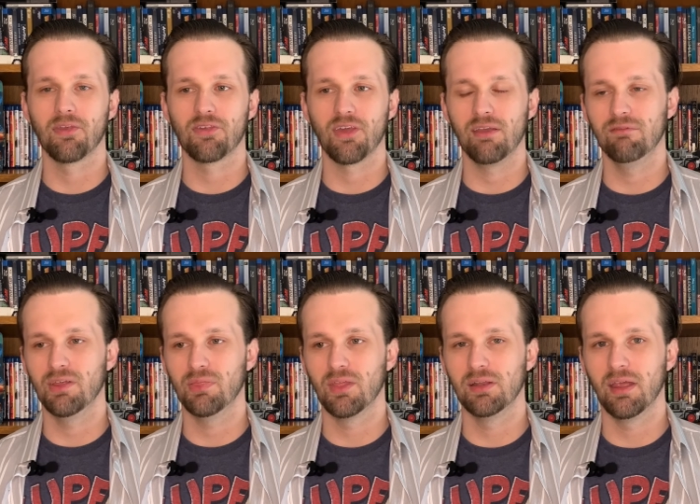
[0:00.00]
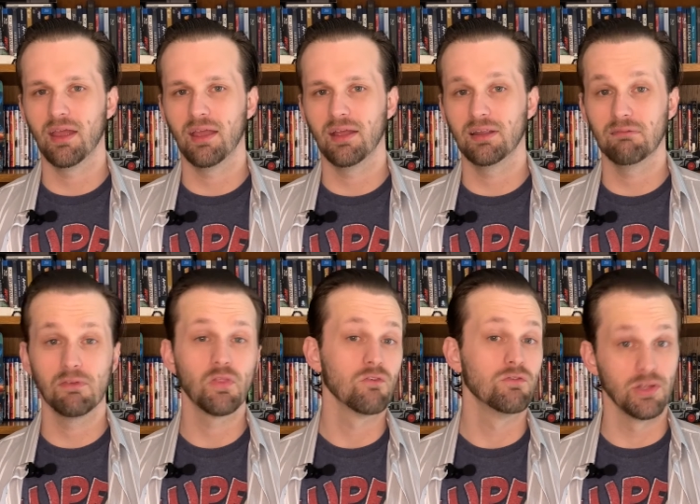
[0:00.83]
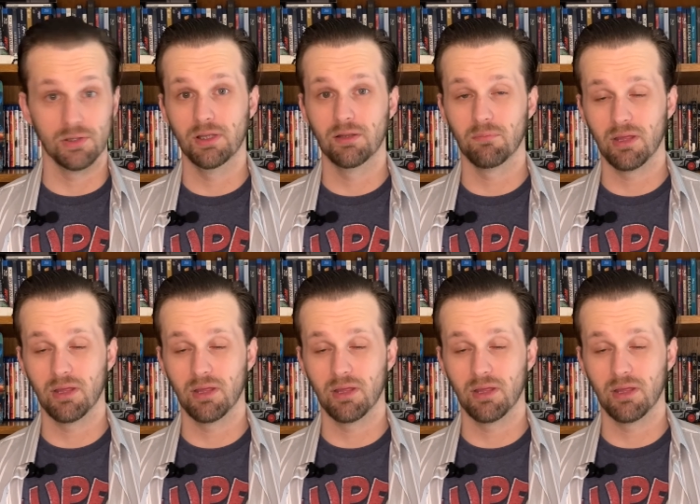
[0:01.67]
saving the day and even the villain,